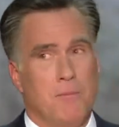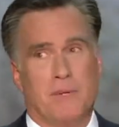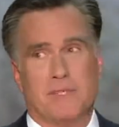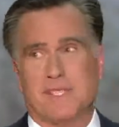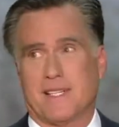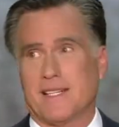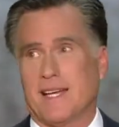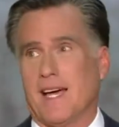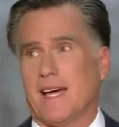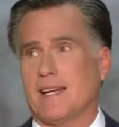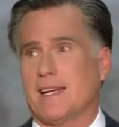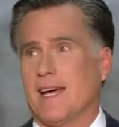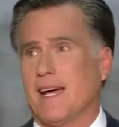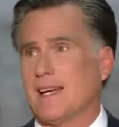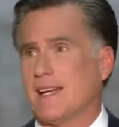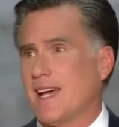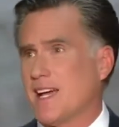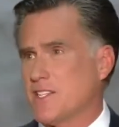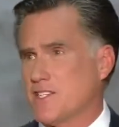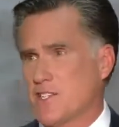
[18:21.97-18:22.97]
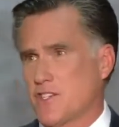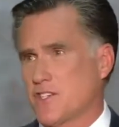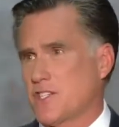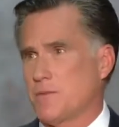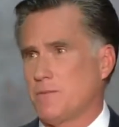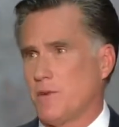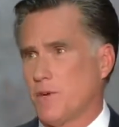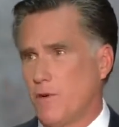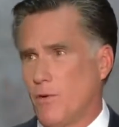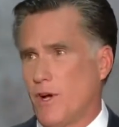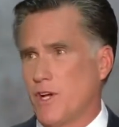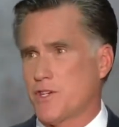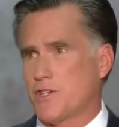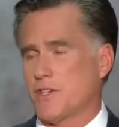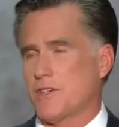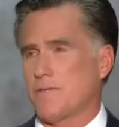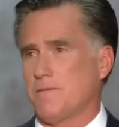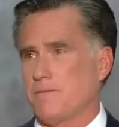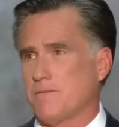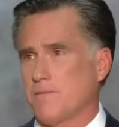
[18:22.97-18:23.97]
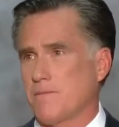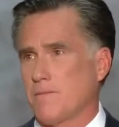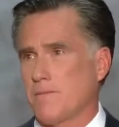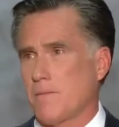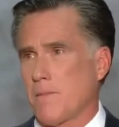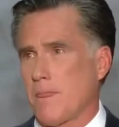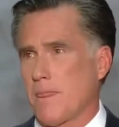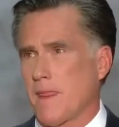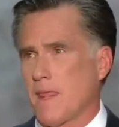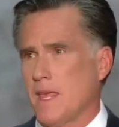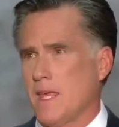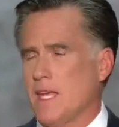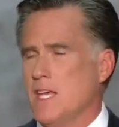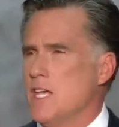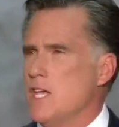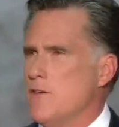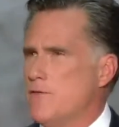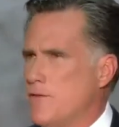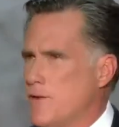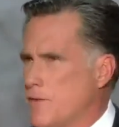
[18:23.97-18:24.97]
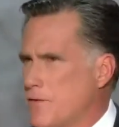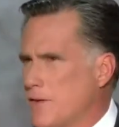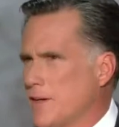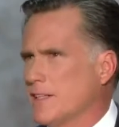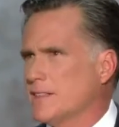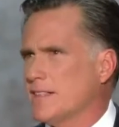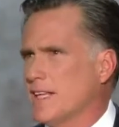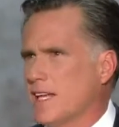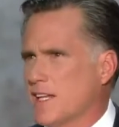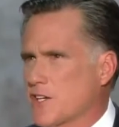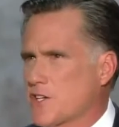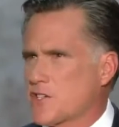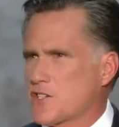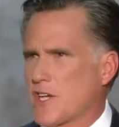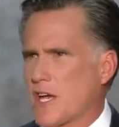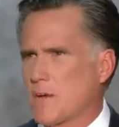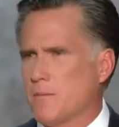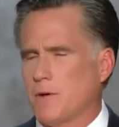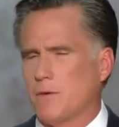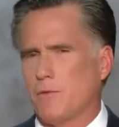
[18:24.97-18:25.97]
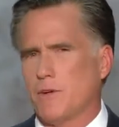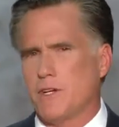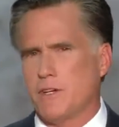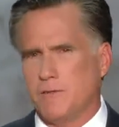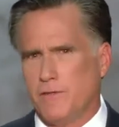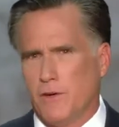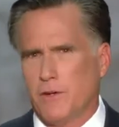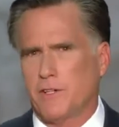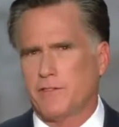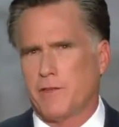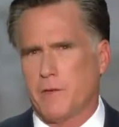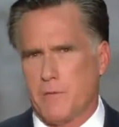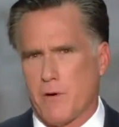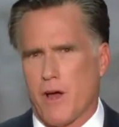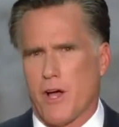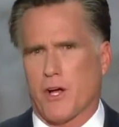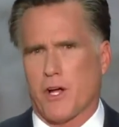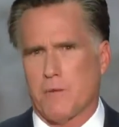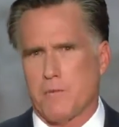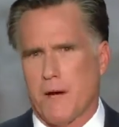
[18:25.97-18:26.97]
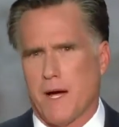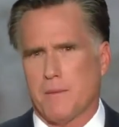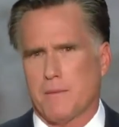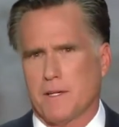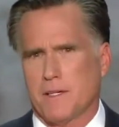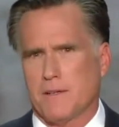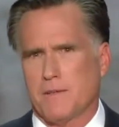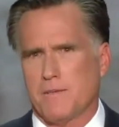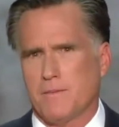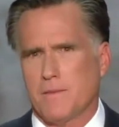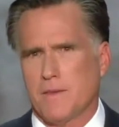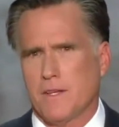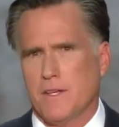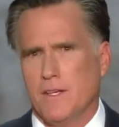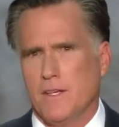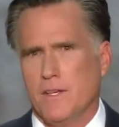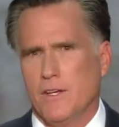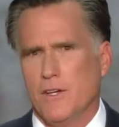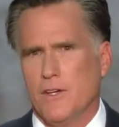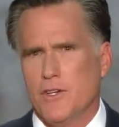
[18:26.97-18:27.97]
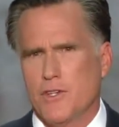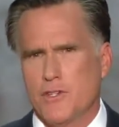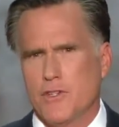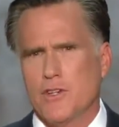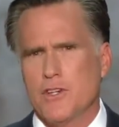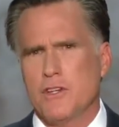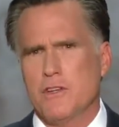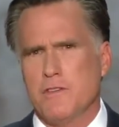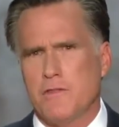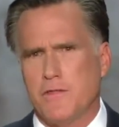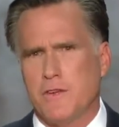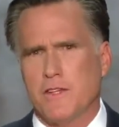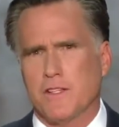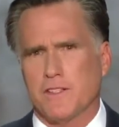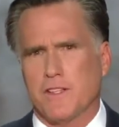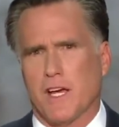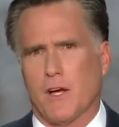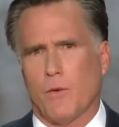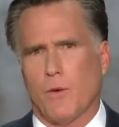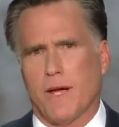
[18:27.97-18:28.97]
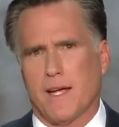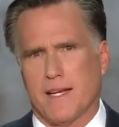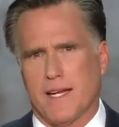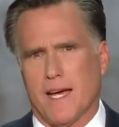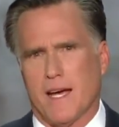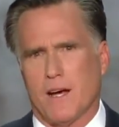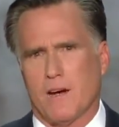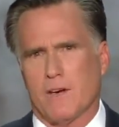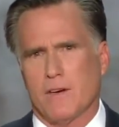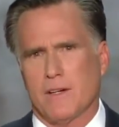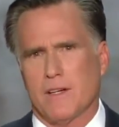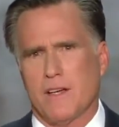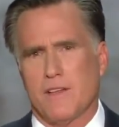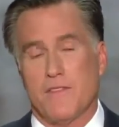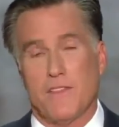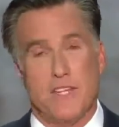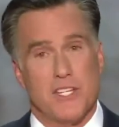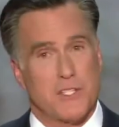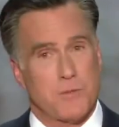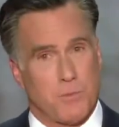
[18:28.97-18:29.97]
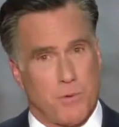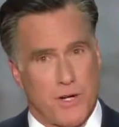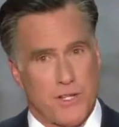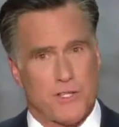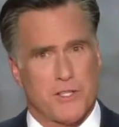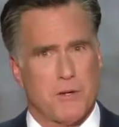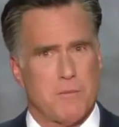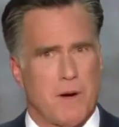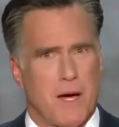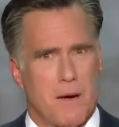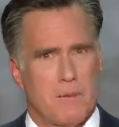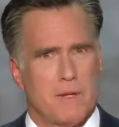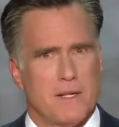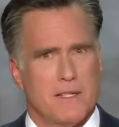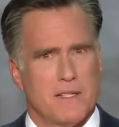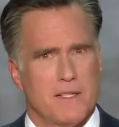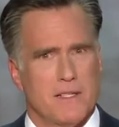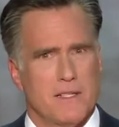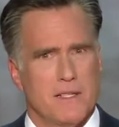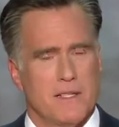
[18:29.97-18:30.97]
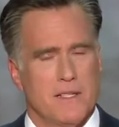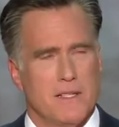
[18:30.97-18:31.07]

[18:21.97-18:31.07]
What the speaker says: But tonight, I'd ask a simple question. If you felt that excitement when you voted for Barack Obama, shouldn't you feel that way now that he's President Obama?